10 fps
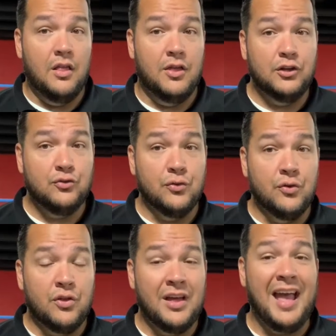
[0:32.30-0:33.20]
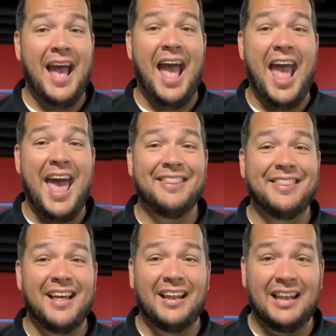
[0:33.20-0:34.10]
the truth,
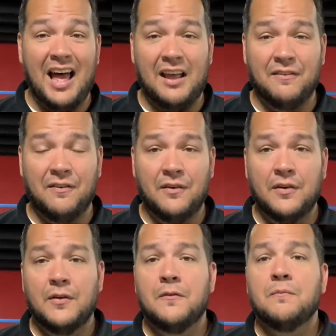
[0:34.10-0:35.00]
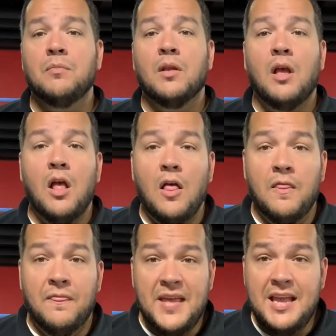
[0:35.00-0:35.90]
and the life.
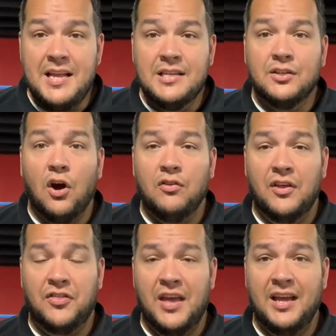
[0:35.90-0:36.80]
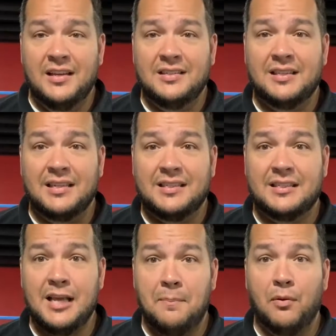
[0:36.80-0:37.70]
These are the things that
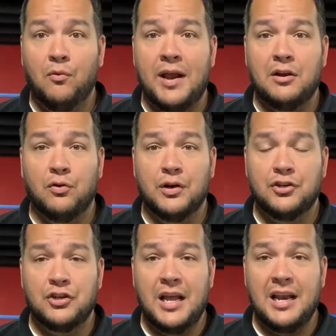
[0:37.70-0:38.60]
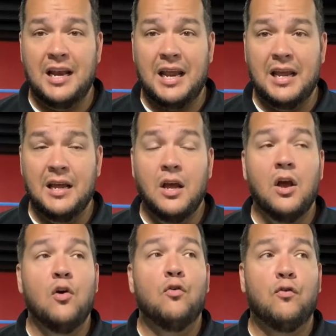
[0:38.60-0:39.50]
separate Christianity
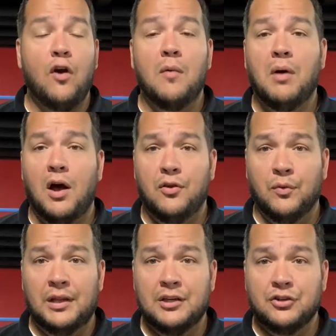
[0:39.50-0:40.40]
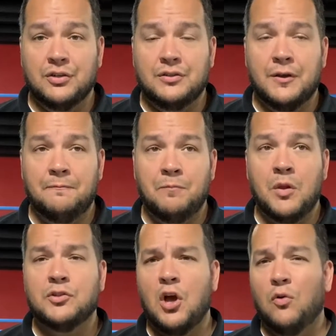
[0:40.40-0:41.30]
from other religions.
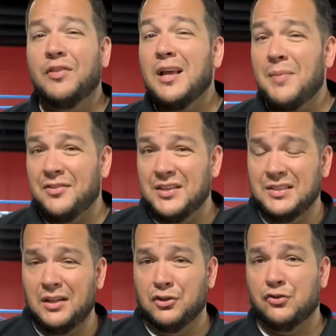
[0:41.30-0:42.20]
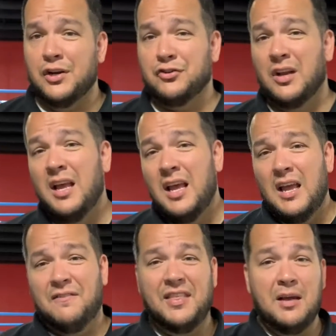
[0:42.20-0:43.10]
So think about this illustration.
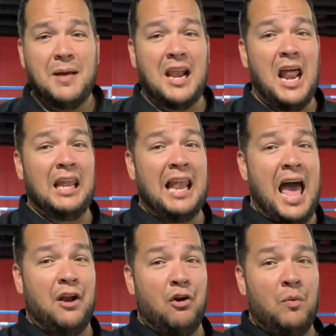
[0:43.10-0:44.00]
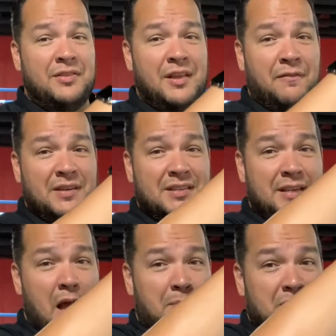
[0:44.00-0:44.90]
If you think about a ladder with different
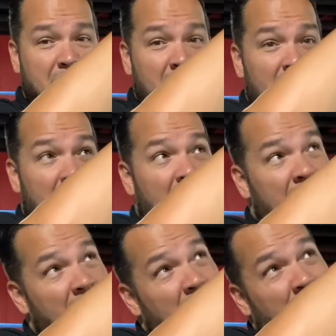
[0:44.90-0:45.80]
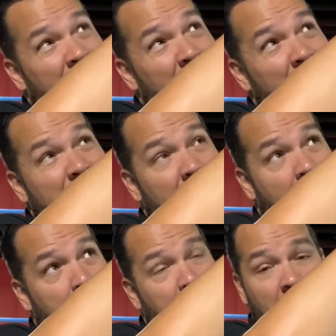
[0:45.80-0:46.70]
steps, and think at the very
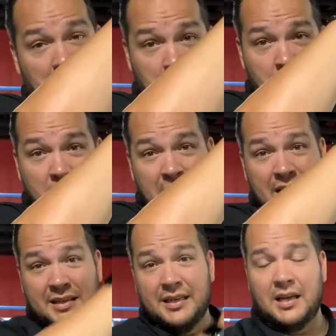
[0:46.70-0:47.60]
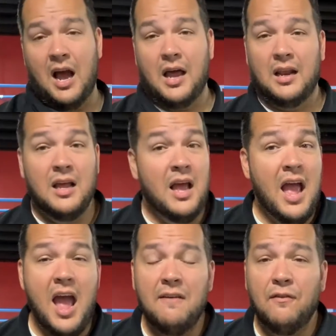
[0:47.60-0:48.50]
top that you can get to God.
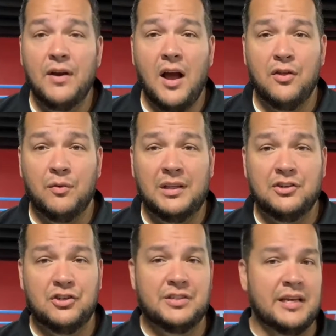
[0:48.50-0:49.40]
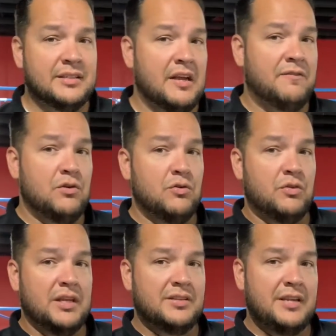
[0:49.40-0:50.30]
Every other religion says, if you do
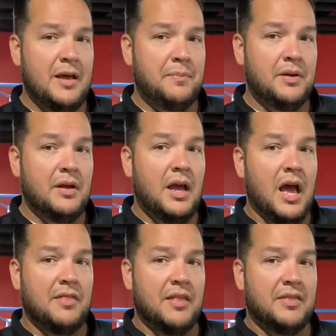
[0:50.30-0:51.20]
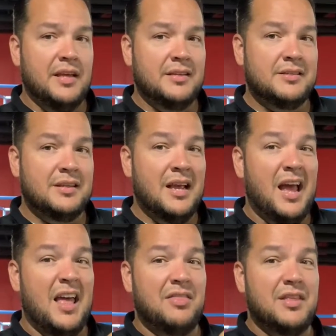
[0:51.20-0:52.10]
this step, and then this,
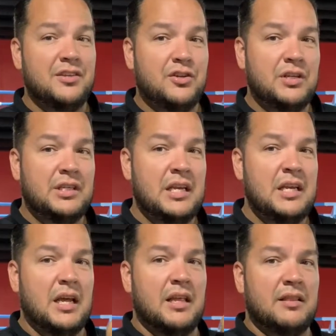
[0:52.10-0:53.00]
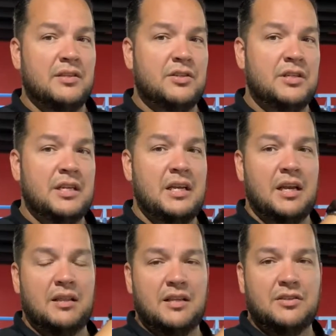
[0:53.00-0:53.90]
and this good deed, and this good deed,
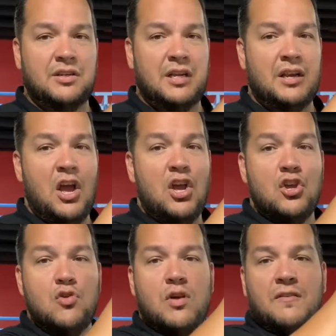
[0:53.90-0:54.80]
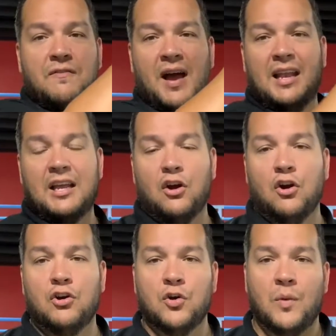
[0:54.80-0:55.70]
and this good deed, you can finally
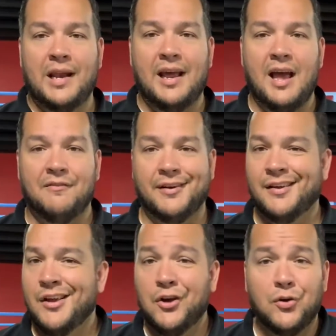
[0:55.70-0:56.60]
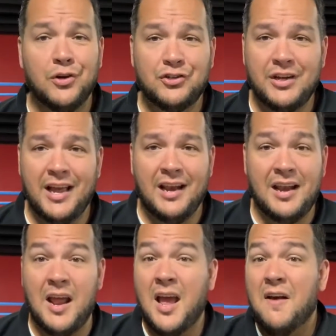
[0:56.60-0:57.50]
earn your way to heaven.
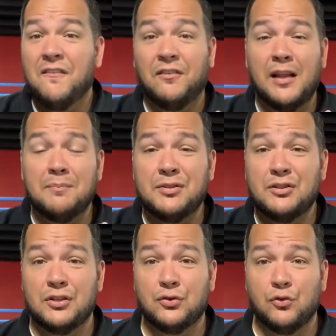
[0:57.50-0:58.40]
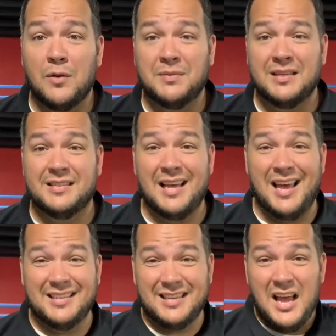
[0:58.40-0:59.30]
Christianity flips the script and
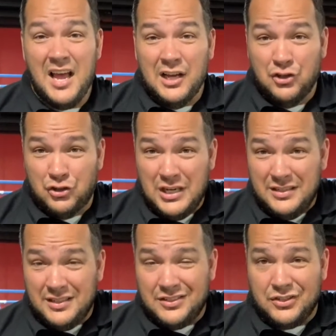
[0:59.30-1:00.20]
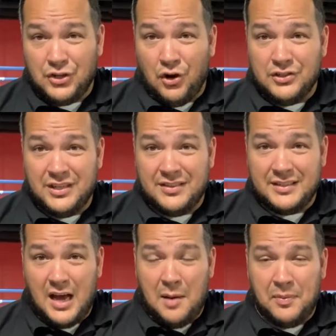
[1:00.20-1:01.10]
says, Jesus starts at the
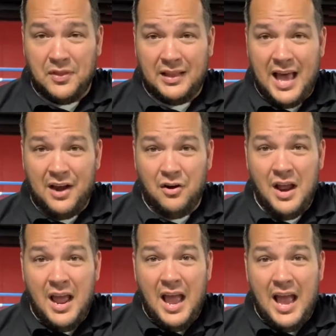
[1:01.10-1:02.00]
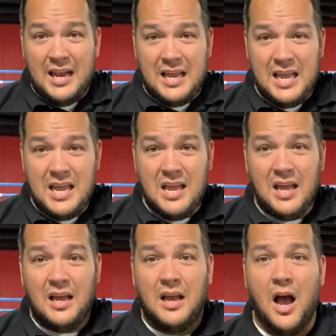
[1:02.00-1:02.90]
top of the ladder, and he
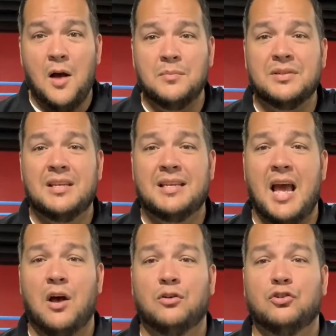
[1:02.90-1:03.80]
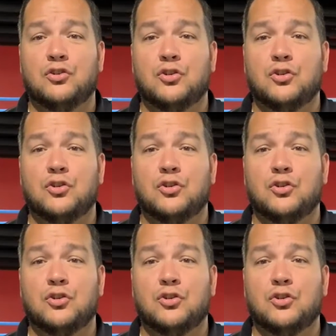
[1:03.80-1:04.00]
comes down